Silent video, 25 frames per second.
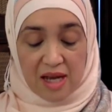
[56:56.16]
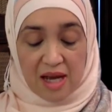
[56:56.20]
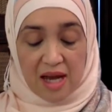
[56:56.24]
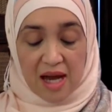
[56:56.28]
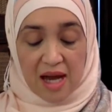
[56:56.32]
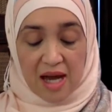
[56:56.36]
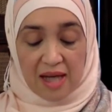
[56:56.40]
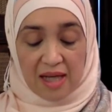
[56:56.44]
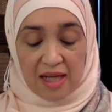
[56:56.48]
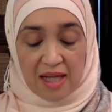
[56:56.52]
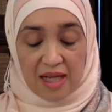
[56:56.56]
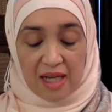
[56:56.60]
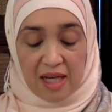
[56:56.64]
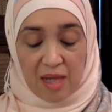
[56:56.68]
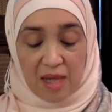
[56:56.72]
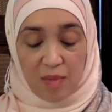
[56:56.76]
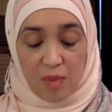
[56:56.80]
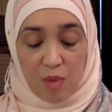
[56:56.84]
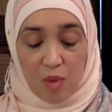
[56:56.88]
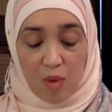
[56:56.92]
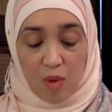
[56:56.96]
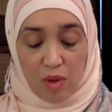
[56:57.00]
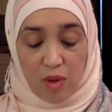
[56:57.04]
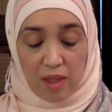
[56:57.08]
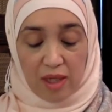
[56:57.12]
I keep
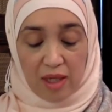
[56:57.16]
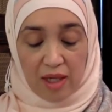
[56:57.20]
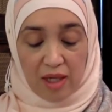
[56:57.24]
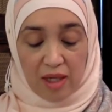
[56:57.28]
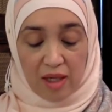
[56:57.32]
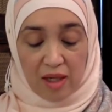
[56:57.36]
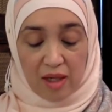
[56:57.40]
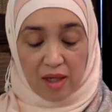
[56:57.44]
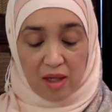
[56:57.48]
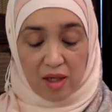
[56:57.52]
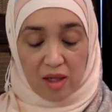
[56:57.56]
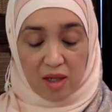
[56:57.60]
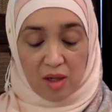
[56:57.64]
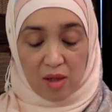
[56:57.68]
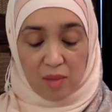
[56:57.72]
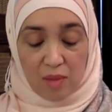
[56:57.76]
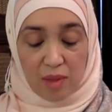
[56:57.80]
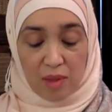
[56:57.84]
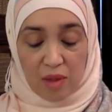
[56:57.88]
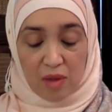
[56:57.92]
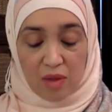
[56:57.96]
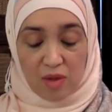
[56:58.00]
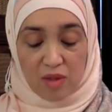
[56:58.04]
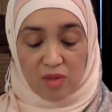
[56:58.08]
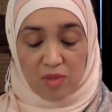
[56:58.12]
walking
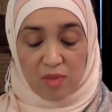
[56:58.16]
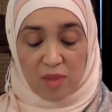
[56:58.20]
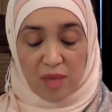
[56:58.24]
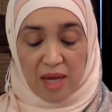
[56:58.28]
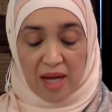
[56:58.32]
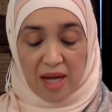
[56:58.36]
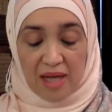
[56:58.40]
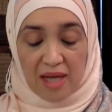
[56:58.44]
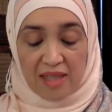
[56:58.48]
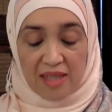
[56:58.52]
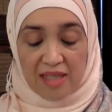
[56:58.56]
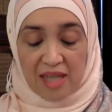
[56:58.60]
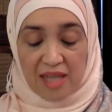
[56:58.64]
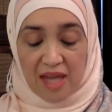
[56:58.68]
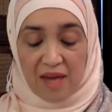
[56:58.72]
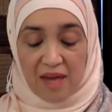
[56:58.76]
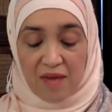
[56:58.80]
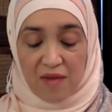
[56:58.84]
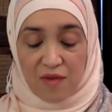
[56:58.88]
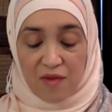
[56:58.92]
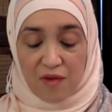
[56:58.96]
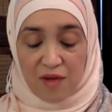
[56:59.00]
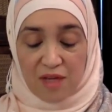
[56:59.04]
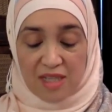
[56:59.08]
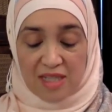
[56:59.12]
because behind
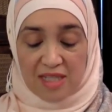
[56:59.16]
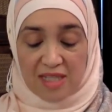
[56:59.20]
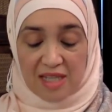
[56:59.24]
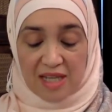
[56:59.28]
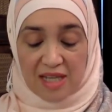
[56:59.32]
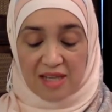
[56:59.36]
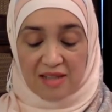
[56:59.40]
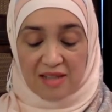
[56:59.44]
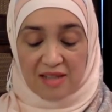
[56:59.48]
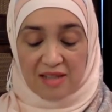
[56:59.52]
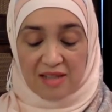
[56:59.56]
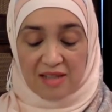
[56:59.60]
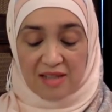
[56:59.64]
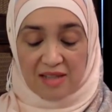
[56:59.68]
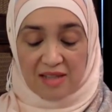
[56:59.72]
every sun's